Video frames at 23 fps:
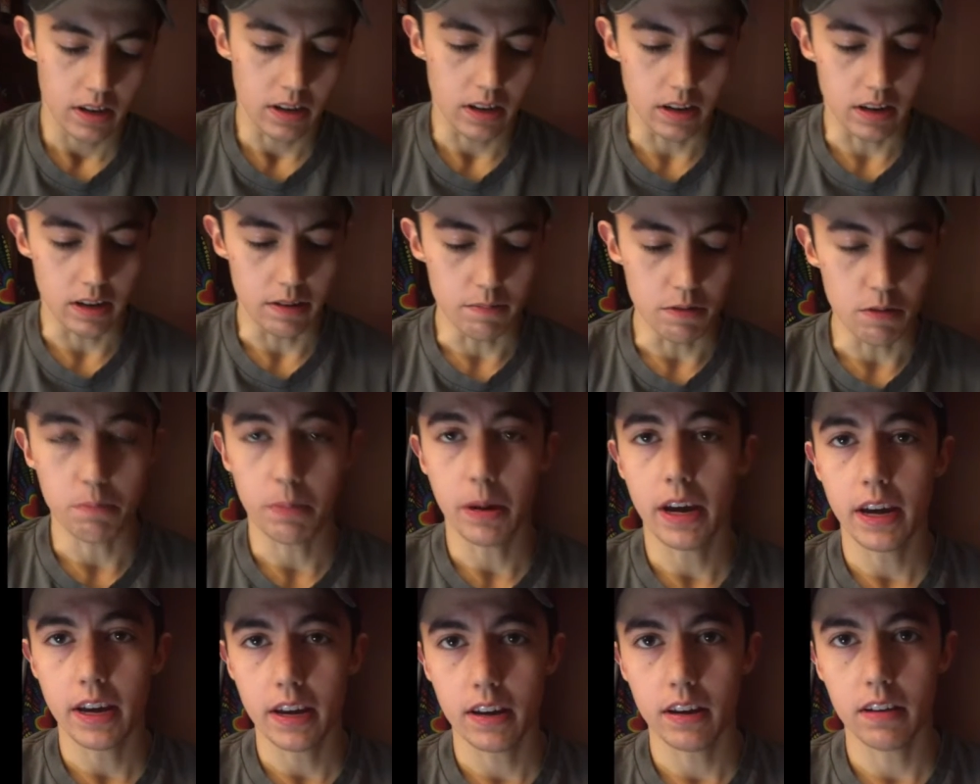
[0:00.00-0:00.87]
You
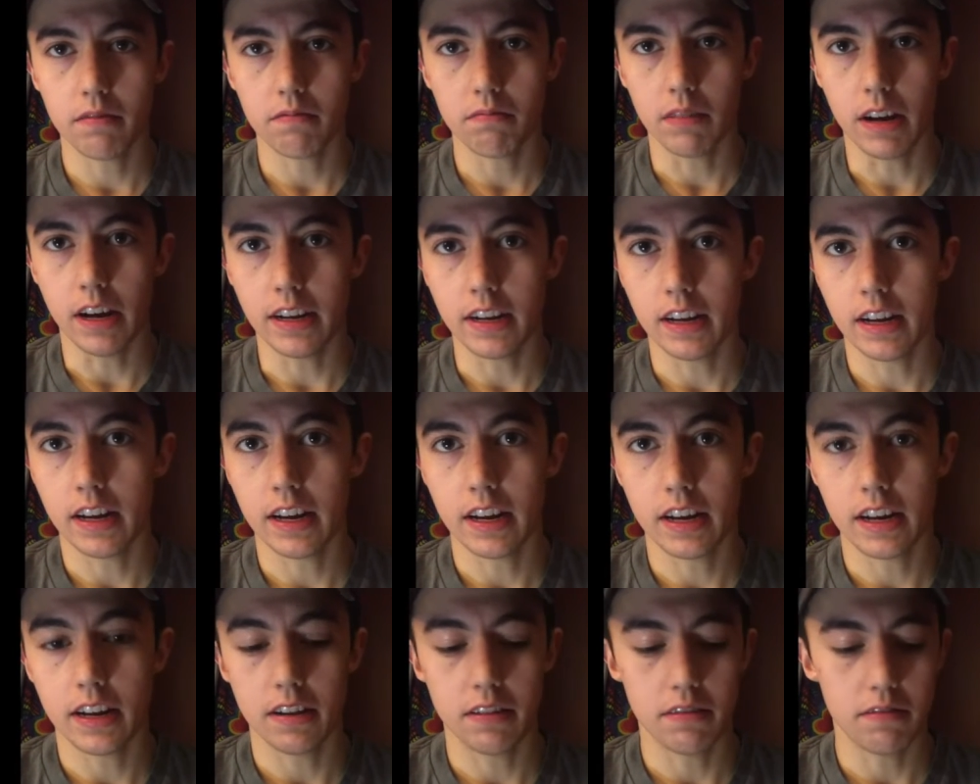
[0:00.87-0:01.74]
pay it, and
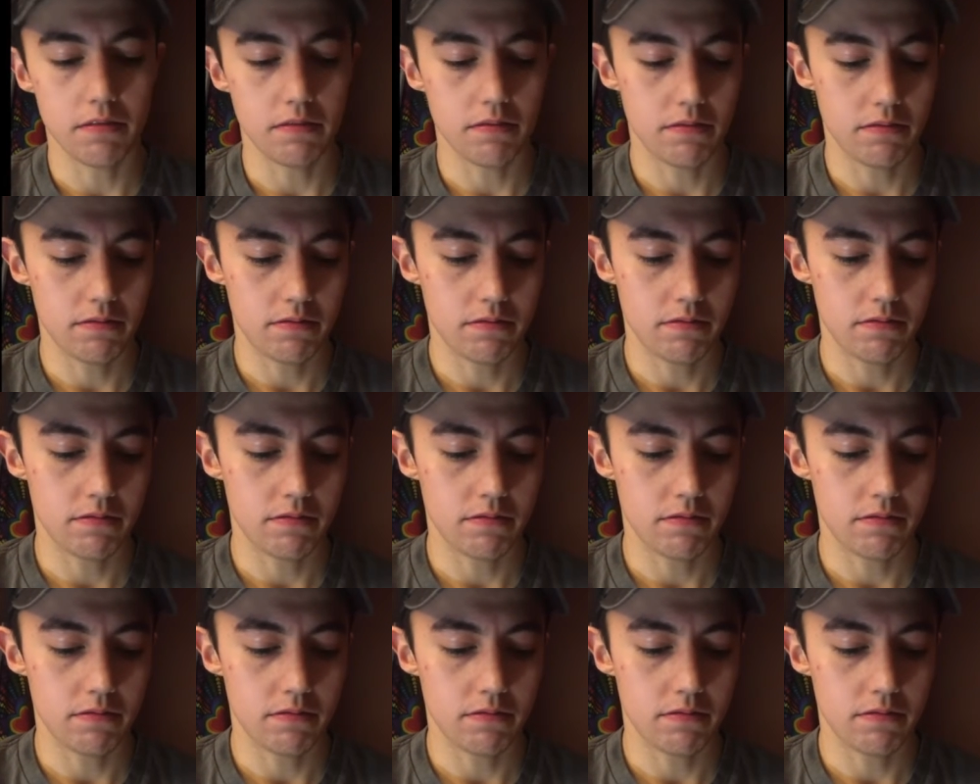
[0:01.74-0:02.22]
then